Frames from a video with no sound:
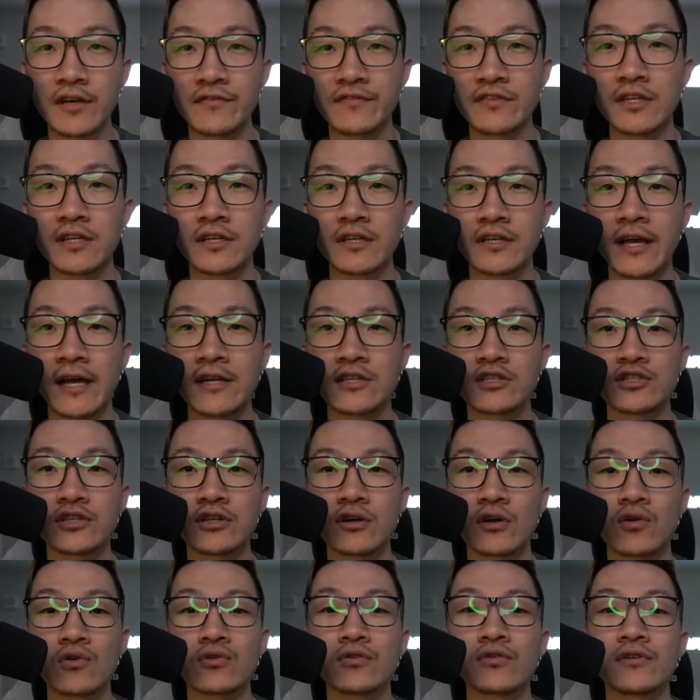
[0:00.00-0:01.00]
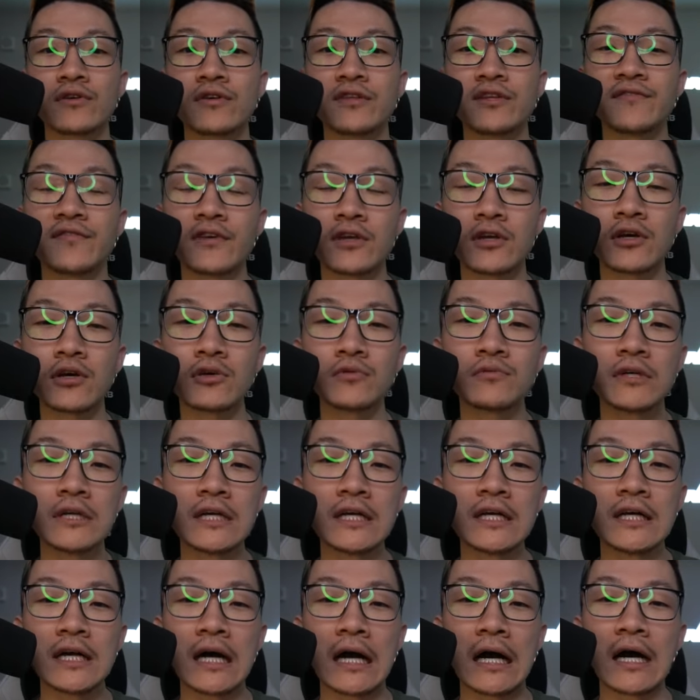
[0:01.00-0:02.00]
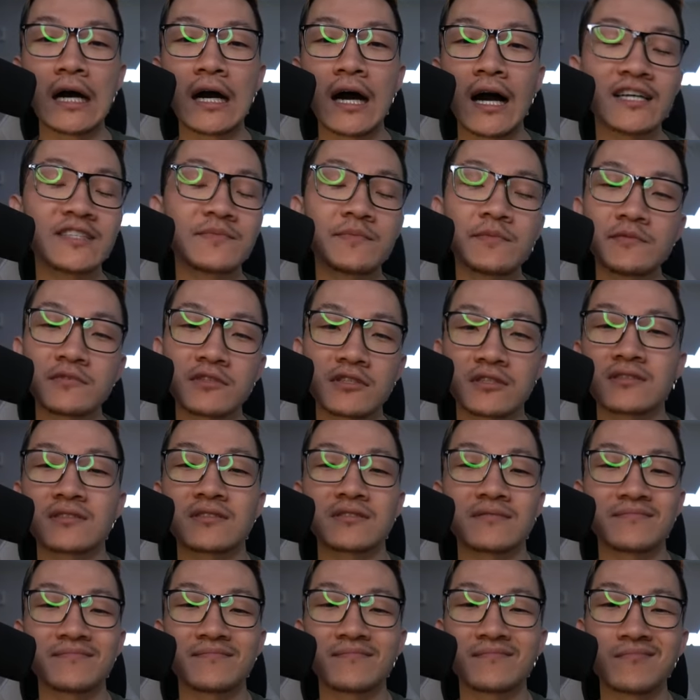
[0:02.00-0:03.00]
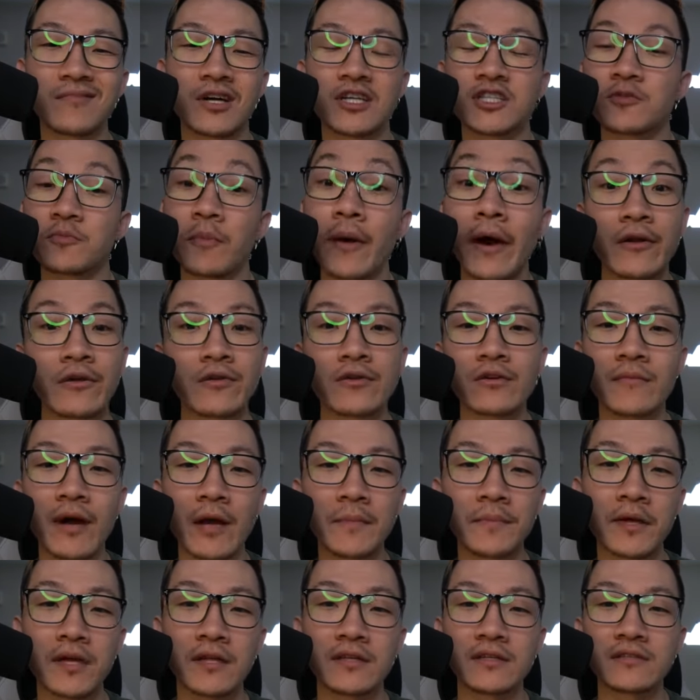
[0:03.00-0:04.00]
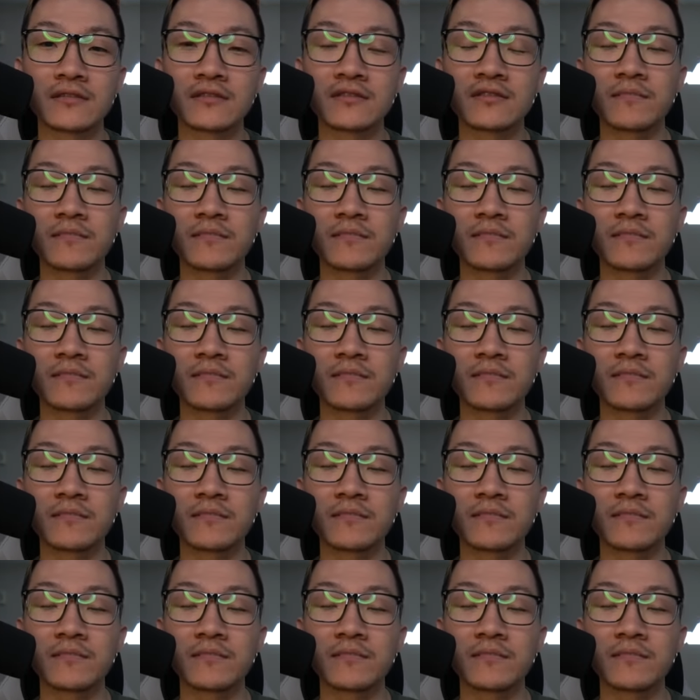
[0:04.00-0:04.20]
if you didn't catch it earlier in the video. Ice Beam just much better, in my opinion.